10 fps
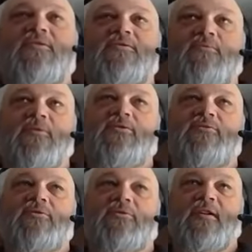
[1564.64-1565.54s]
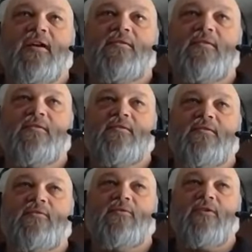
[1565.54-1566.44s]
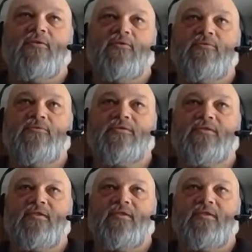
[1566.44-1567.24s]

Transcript: so when you look at those,